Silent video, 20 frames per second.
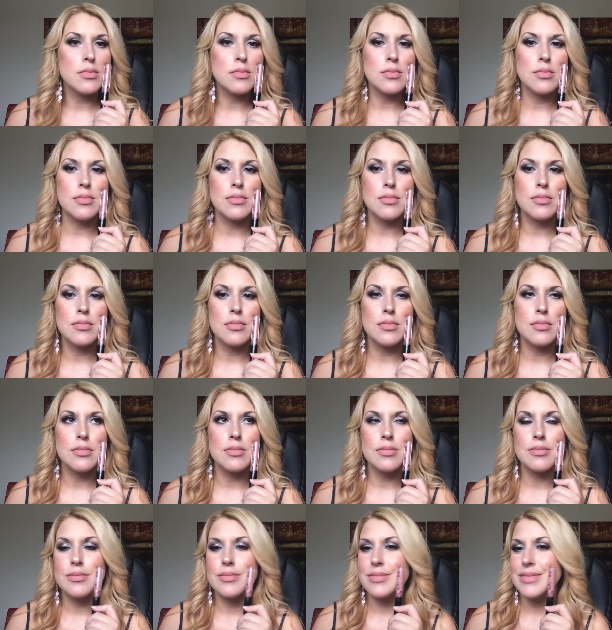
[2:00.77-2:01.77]

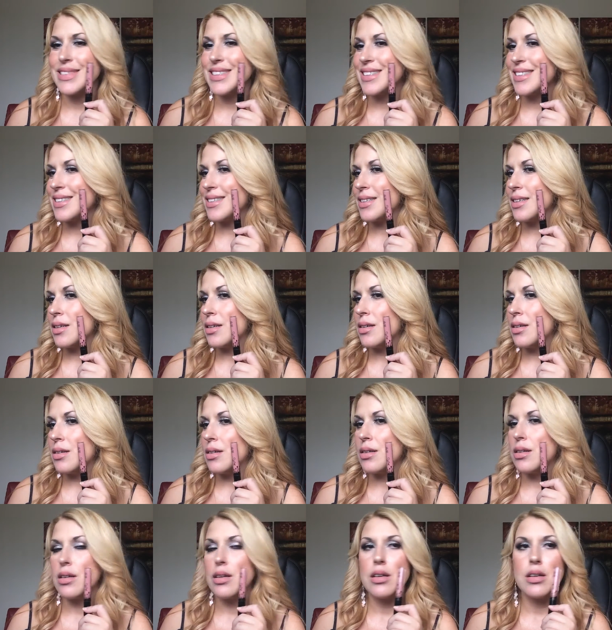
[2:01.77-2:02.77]

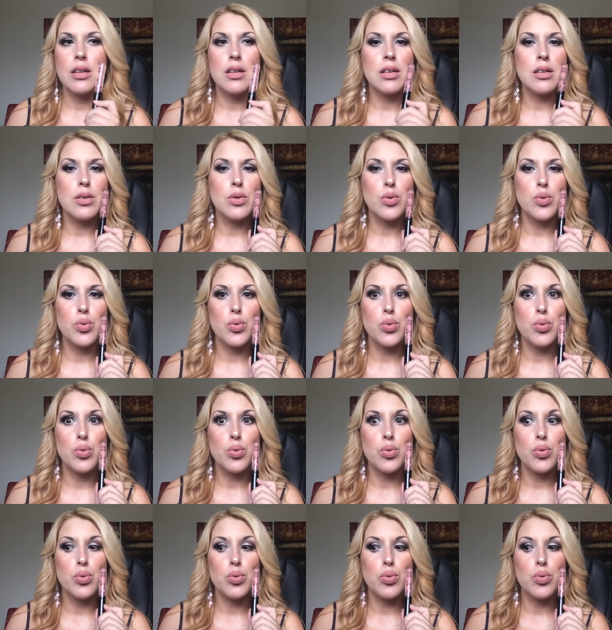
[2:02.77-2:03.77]

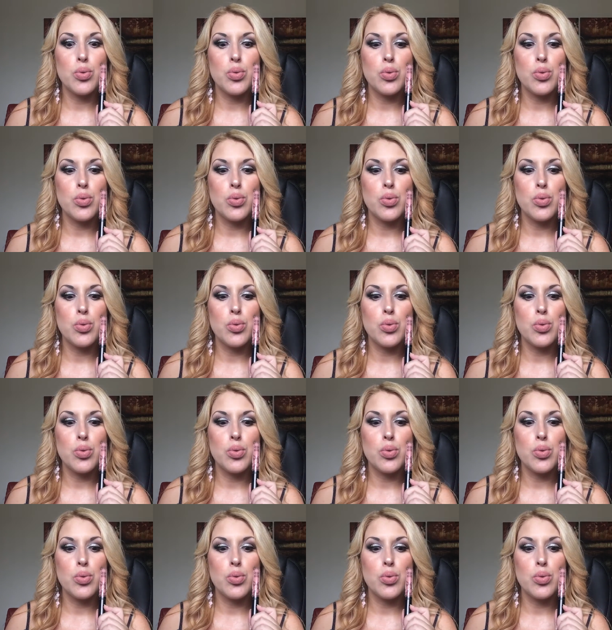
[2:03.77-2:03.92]
[no speech]